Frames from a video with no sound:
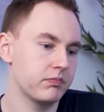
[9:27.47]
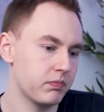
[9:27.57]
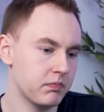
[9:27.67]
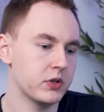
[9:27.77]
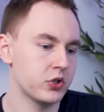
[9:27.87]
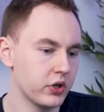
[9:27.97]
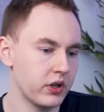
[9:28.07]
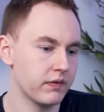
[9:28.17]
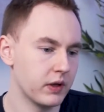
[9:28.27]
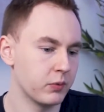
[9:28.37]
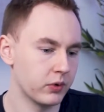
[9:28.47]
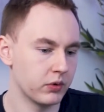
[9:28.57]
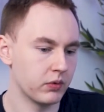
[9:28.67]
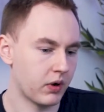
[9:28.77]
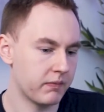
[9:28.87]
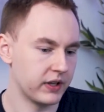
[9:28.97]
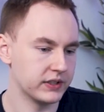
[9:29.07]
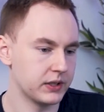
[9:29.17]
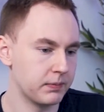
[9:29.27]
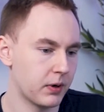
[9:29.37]
Majority of them were
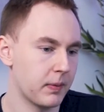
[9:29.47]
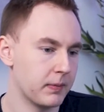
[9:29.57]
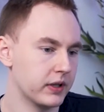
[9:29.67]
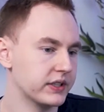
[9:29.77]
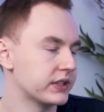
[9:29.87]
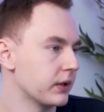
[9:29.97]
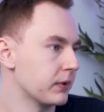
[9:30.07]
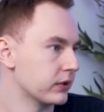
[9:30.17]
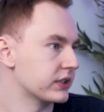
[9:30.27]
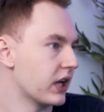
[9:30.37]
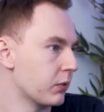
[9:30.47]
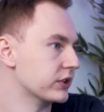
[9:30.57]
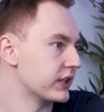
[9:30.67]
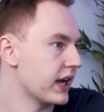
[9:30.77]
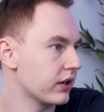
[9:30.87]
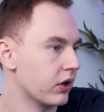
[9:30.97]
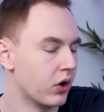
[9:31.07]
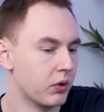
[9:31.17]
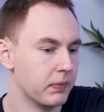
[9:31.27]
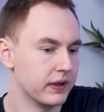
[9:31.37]
obviously probabilistic because that was the end
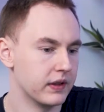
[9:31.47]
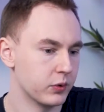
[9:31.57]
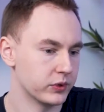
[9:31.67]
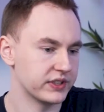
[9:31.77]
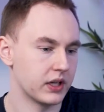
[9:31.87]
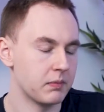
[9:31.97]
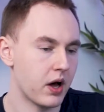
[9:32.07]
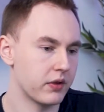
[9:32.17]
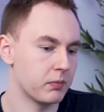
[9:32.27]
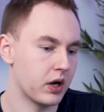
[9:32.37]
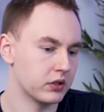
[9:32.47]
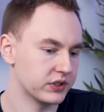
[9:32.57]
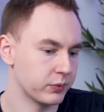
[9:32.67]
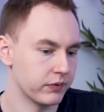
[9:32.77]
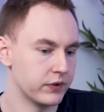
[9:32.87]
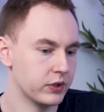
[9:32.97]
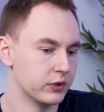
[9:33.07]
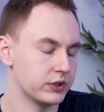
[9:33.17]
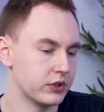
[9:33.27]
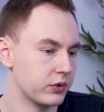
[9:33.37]
goal, but there were some other models that we've
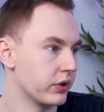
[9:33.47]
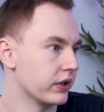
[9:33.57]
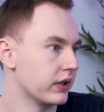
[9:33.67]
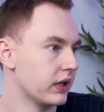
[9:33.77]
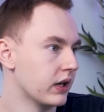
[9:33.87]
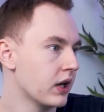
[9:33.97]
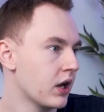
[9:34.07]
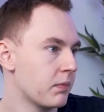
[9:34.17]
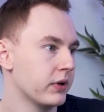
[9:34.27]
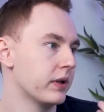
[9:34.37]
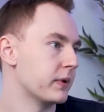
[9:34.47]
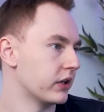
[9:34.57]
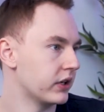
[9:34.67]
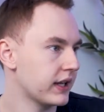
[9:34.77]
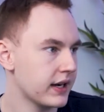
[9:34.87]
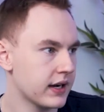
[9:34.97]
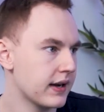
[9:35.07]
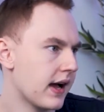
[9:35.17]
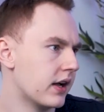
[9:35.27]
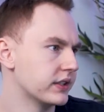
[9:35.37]
used during the preliminary data
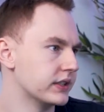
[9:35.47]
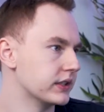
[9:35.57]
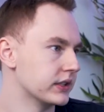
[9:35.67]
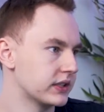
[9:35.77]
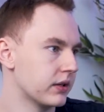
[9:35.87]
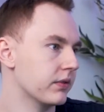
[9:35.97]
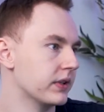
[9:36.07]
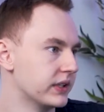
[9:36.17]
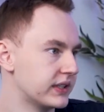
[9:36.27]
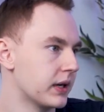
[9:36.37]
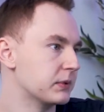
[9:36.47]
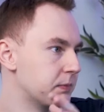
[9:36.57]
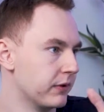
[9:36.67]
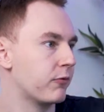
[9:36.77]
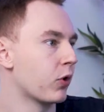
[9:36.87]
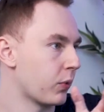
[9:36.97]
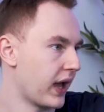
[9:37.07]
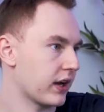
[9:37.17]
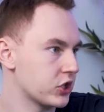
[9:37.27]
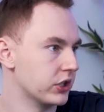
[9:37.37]
analysis and some of the steps before we
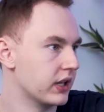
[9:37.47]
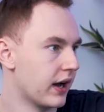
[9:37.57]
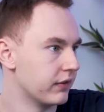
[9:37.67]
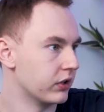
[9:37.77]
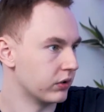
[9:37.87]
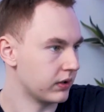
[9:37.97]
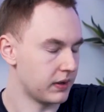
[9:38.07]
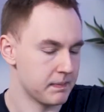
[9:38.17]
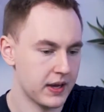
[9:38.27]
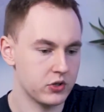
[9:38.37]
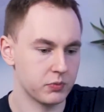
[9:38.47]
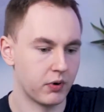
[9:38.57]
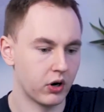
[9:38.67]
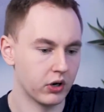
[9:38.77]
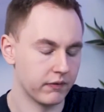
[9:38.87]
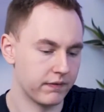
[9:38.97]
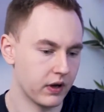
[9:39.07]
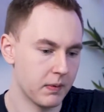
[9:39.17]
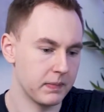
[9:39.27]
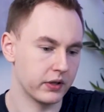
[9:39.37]
actually dived into the major part
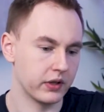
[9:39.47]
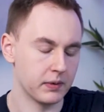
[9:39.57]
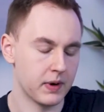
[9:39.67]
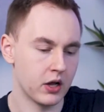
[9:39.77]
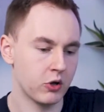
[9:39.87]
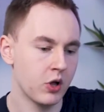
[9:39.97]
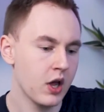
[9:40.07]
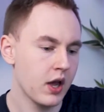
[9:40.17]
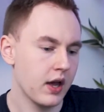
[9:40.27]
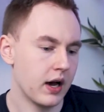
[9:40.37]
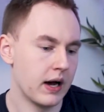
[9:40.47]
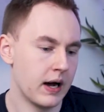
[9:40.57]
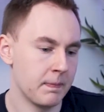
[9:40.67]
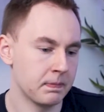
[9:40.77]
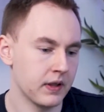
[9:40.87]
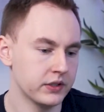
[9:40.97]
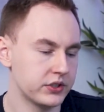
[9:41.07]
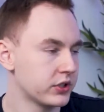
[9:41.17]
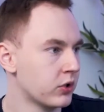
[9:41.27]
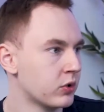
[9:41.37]
of building the model. And
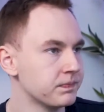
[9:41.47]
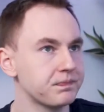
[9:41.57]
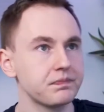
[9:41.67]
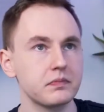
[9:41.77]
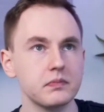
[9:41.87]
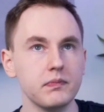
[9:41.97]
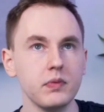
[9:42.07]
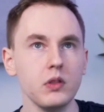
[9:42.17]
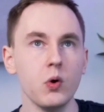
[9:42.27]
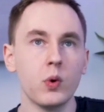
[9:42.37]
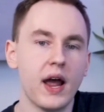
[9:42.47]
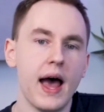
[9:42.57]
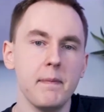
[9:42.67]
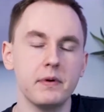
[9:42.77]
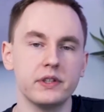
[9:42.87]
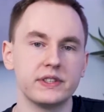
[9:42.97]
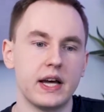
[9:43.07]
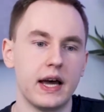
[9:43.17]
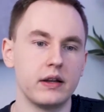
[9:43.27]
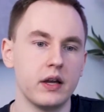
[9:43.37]
so what happened is
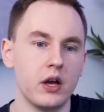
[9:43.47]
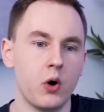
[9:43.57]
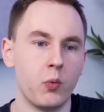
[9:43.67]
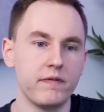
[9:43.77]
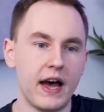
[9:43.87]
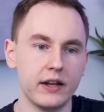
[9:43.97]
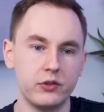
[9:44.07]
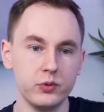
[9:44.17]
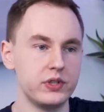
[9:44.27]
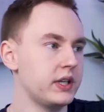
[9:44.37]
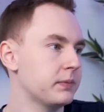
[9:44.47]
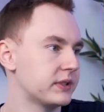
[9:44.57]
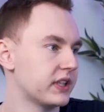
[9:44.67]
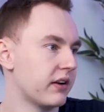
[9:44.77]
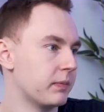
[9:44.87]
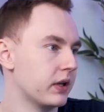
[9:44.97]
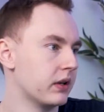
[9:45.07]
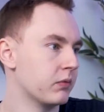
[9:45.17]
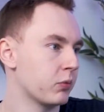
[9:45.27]
that we've had 2 teams, and I've been